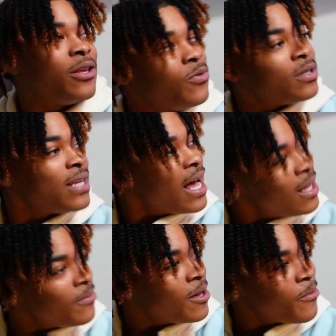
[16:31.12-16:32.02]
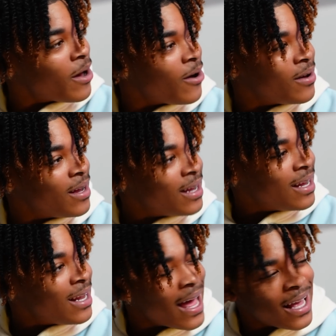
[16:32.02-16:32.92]
you was telling me about.
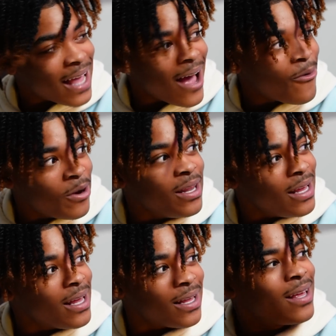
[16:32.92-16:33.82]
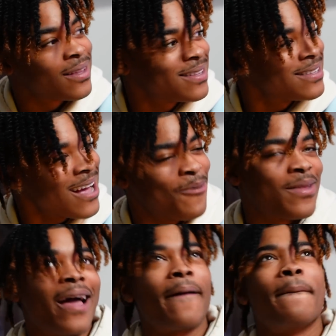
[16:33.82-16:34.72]
Mm-hmm. Like that, that really it I'm
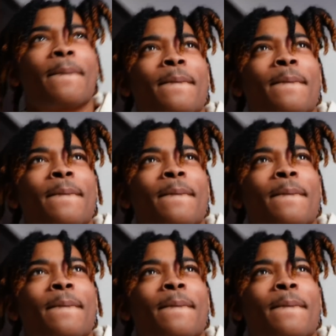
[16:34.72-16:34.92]
like,